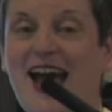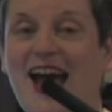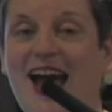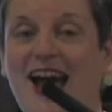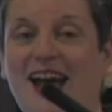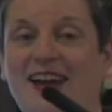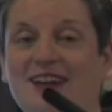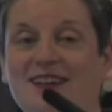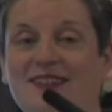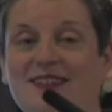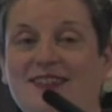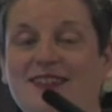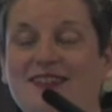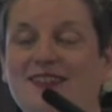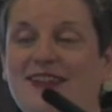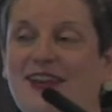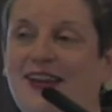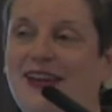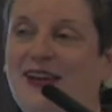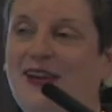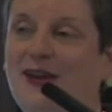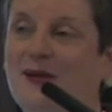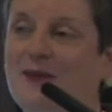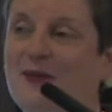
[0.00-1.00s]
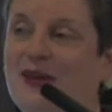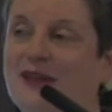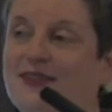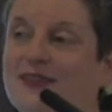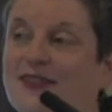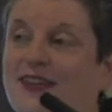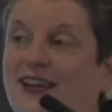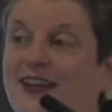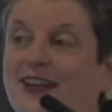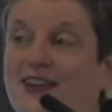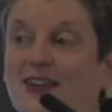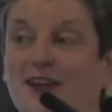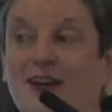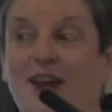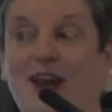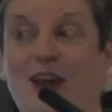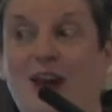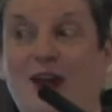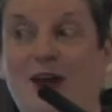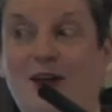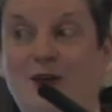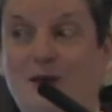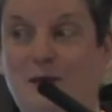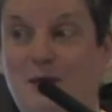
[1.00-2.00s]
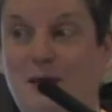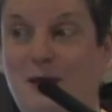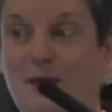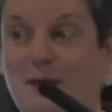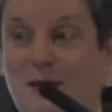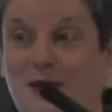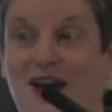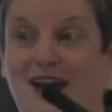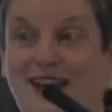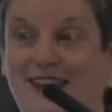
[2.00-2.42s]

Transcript: And it is um, a skill that a lot of people,